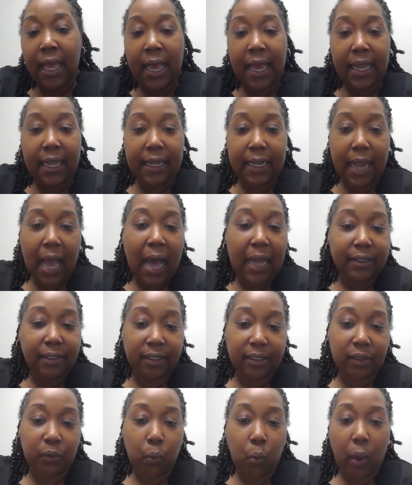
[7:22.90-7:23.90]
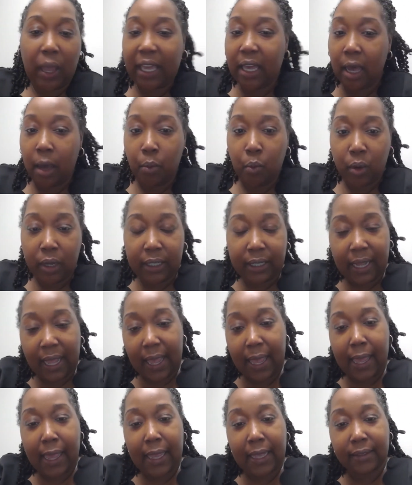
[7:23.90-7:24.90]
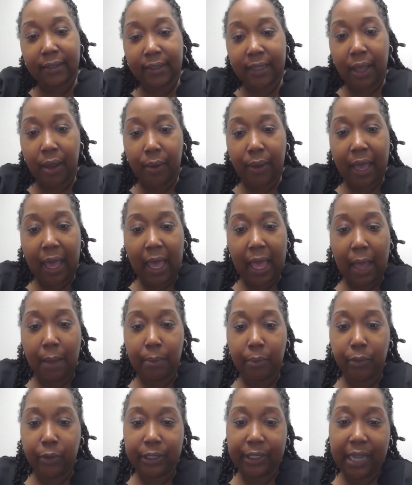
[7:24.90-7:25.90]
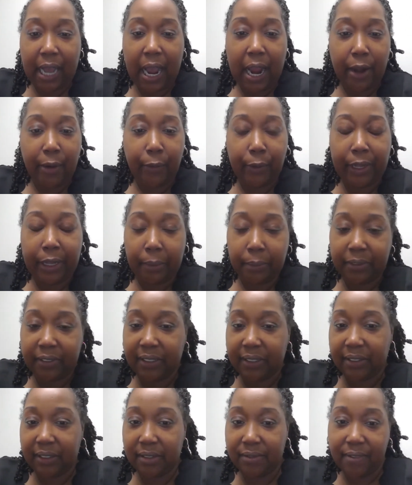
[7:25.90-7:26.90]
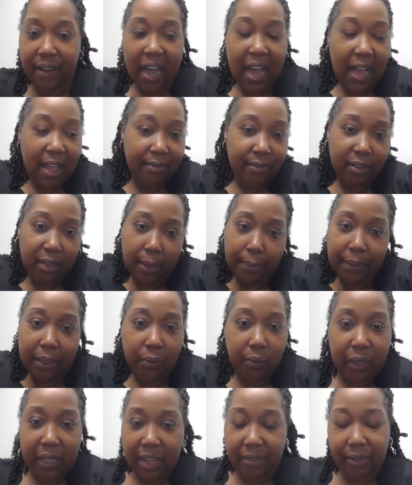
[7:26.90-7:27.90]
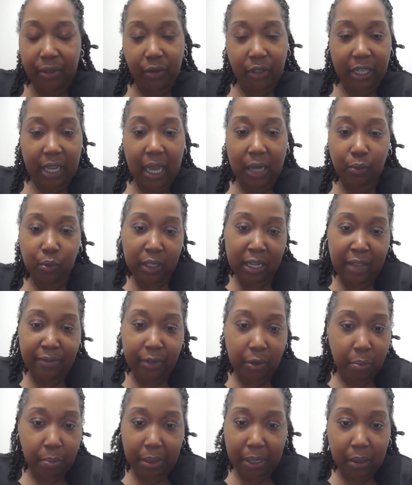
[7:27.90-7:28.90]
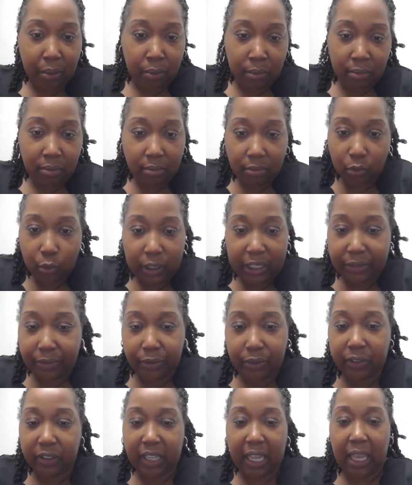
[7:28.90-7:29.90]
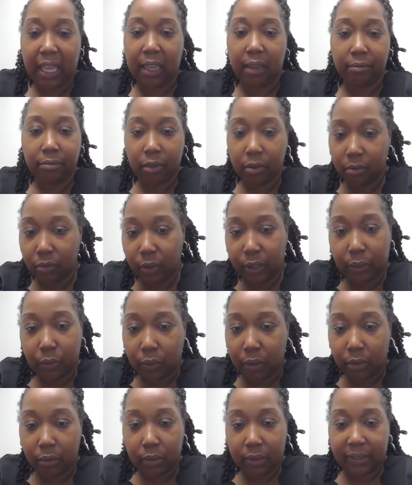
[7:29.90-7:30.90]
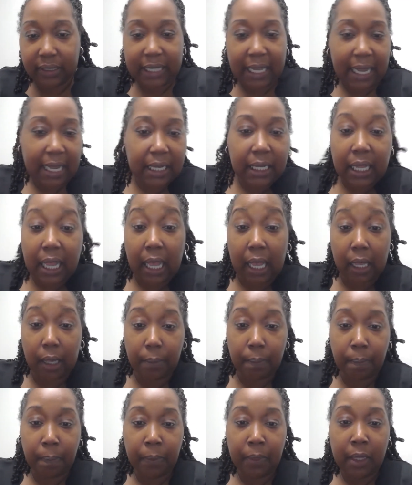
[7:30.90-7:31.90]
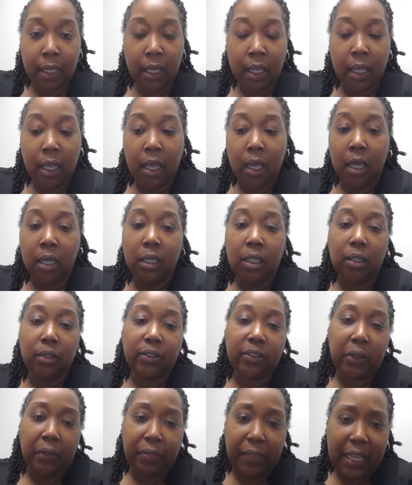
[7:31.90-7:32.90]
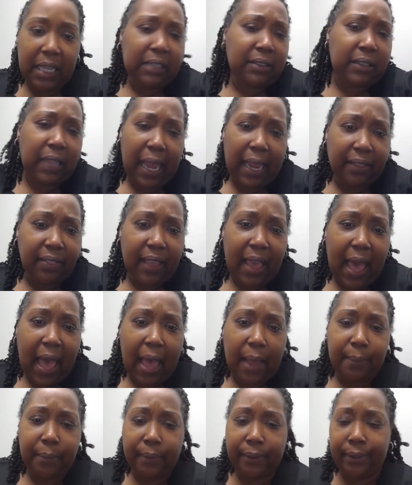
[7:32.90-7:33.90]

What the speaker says: And not just wake up one day and say, okay, I'm retiring, I'm 65. And I mean, what have you done? What have you built? What have you saved? What's the end game? You know, so things like that.